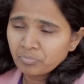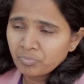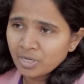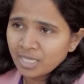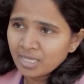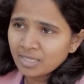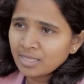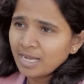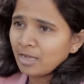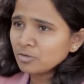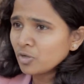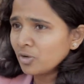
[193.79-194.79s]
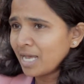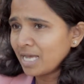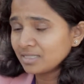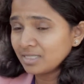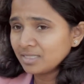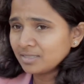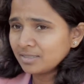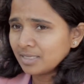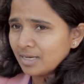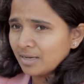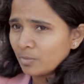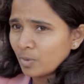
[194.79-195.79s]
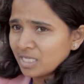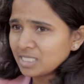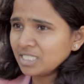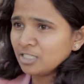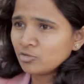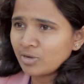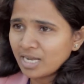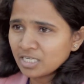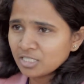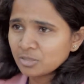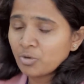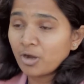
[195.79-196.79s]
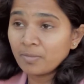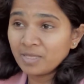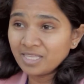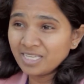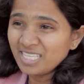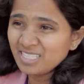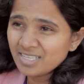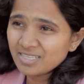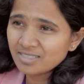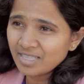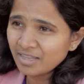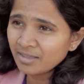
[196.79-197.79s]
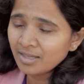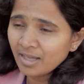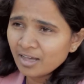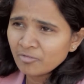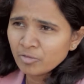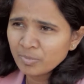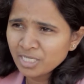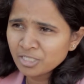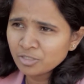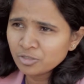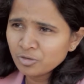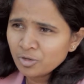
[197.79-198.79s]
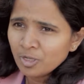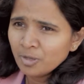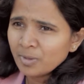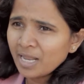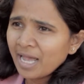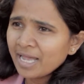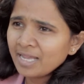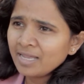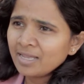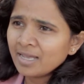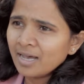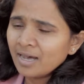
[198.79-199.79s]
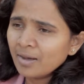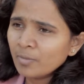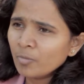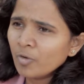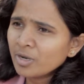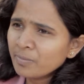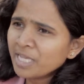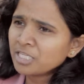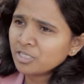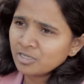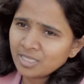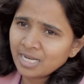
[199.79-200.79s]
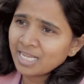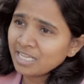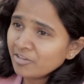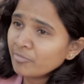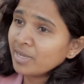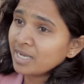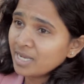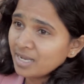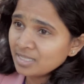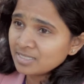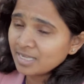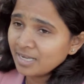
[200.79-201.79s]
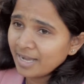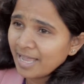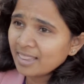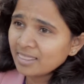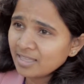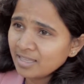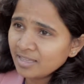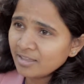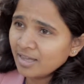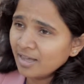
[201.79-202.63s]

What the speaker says: Putting the household hazardous waste in trash is probably the easiest thing for me to do, but I want to make sure that I give my kids a healthy